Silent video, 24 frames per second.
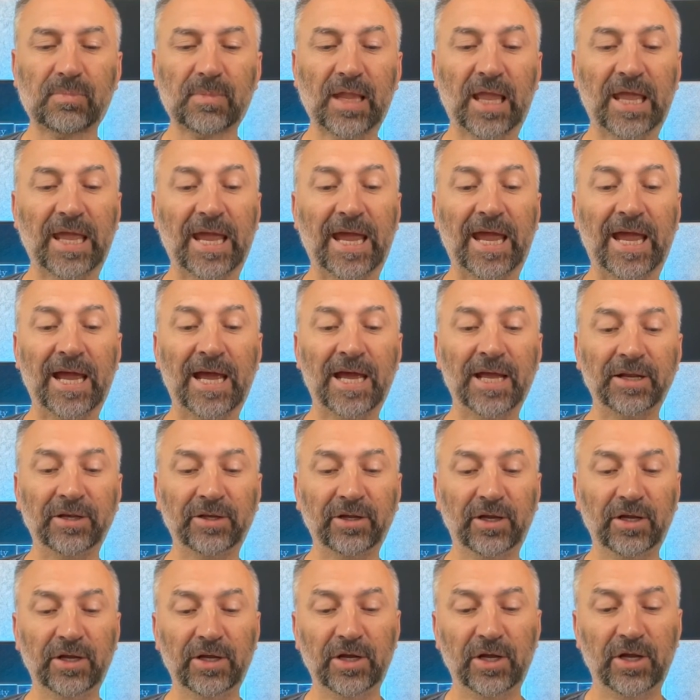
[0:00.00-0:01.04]
And
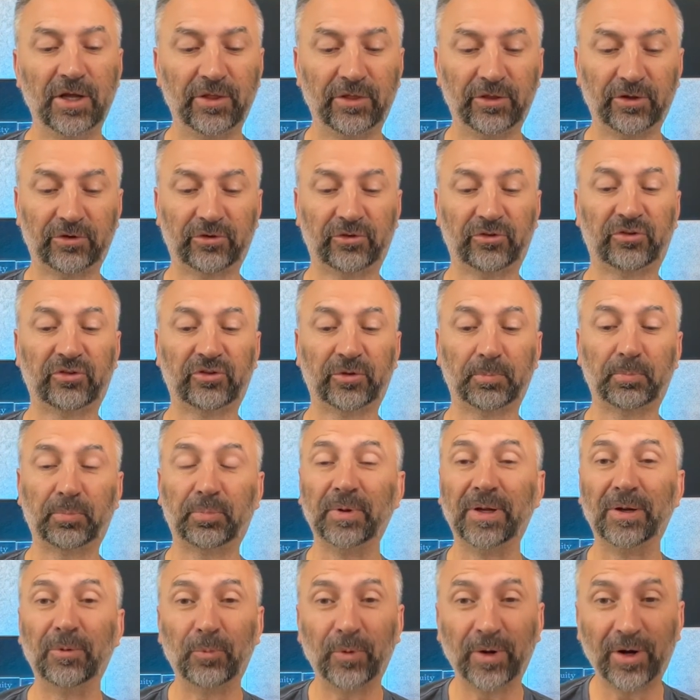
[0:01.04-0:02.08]

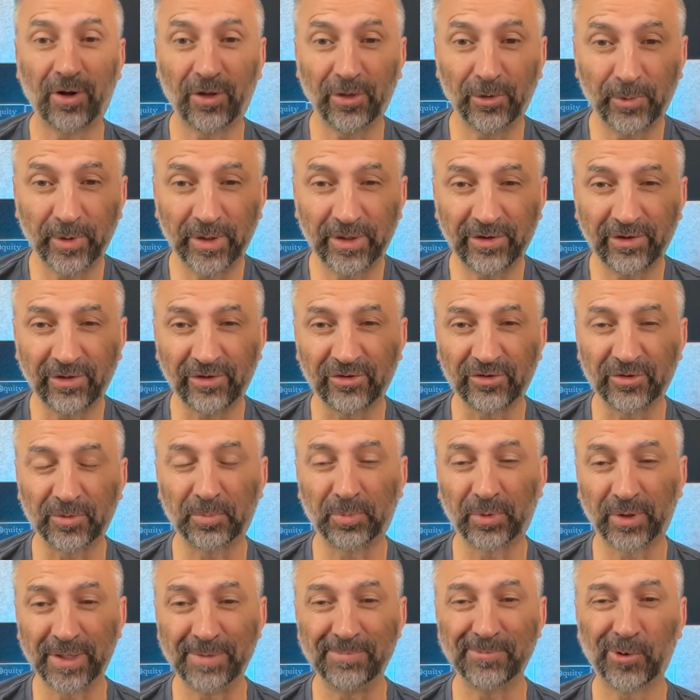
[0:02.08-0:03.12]
it went all the way to the
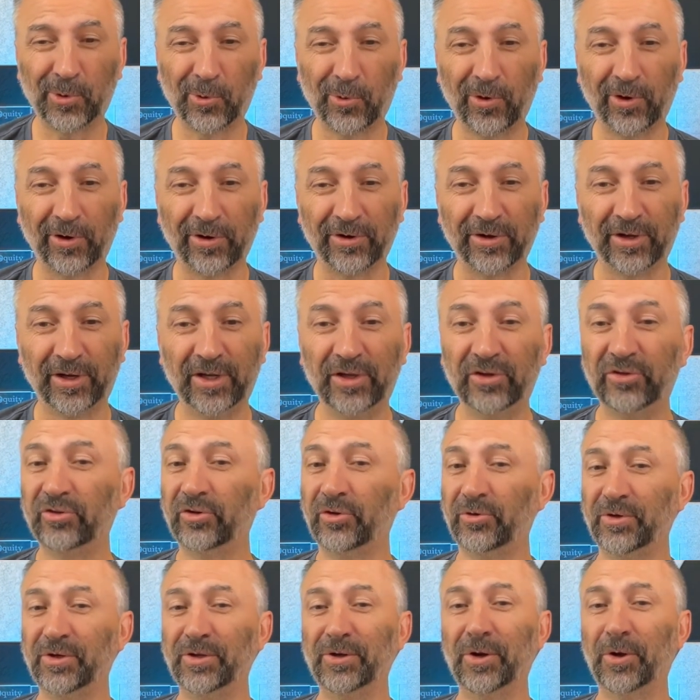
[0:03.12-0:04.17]
Supreme Court. So
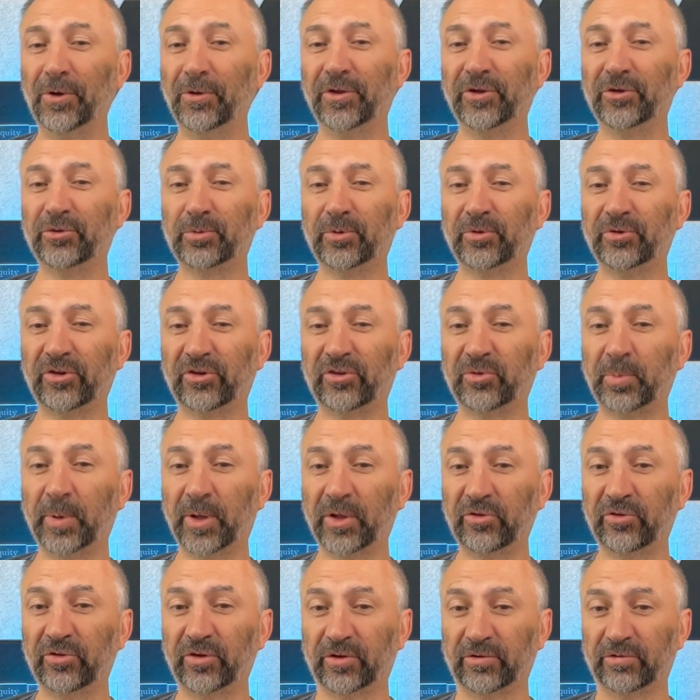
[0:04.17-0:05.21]
this was
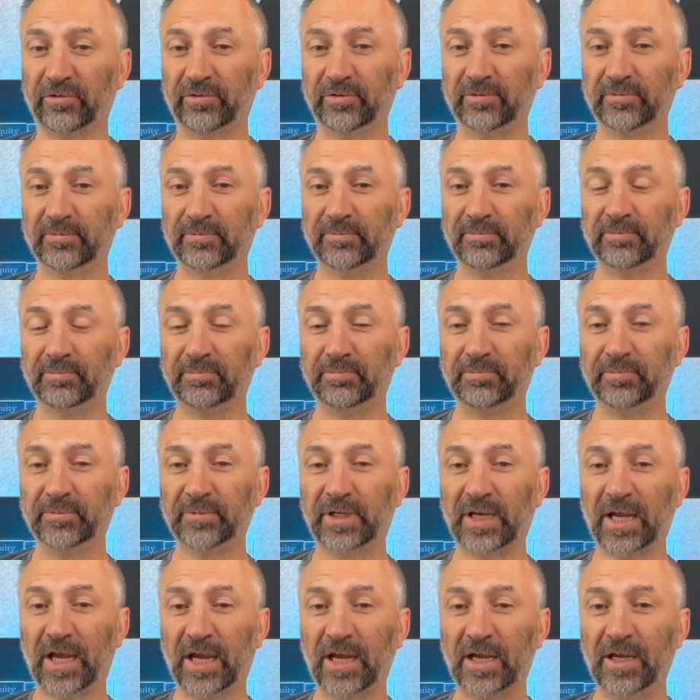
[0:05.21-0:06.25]
expensive,
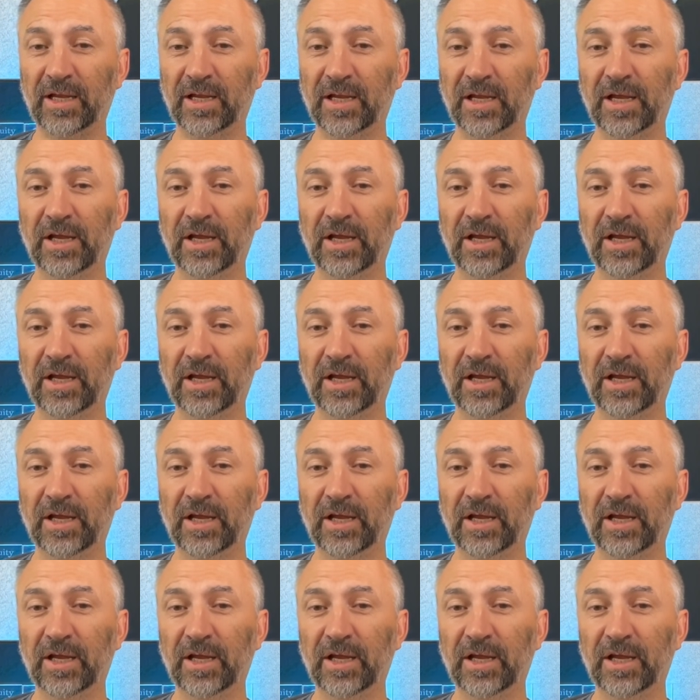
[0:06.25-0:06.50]
okay?